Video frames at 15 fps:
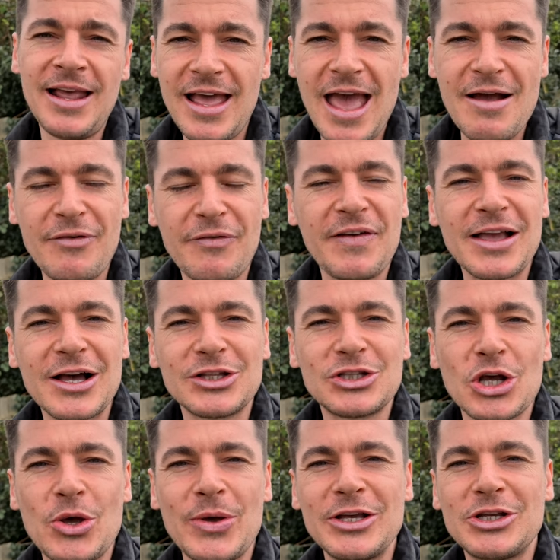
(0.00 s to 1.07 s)
Everything I do
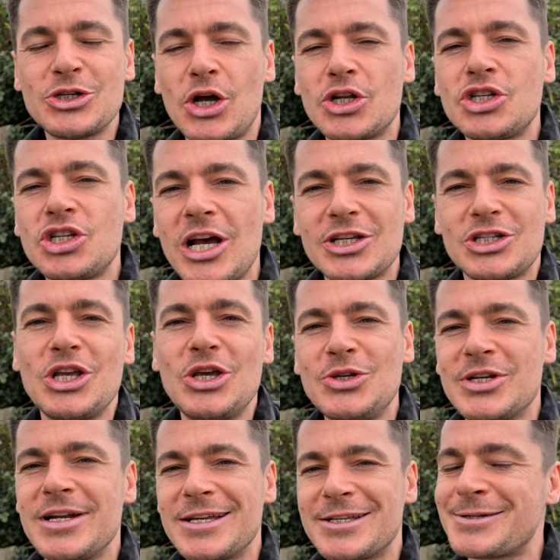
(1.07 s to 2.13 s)
is not just
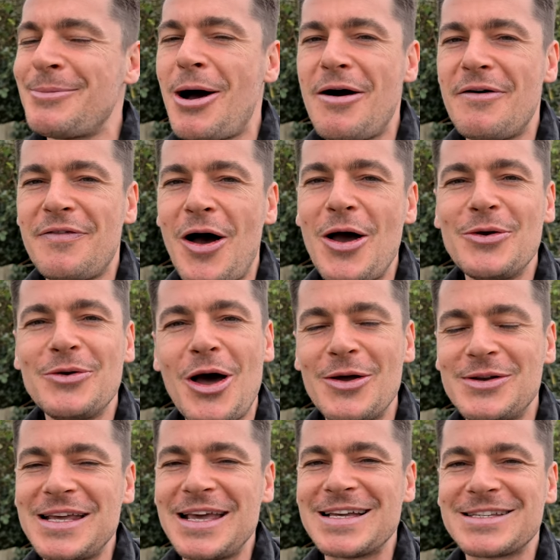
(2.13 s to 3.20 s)
using a smartphone, no
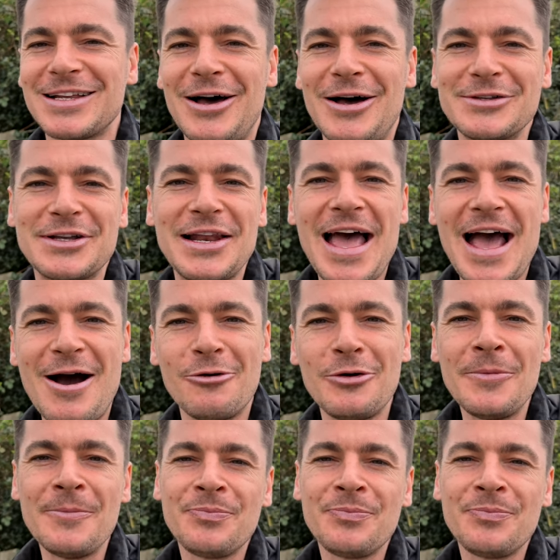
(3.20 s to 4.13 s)
DSLRs allowed.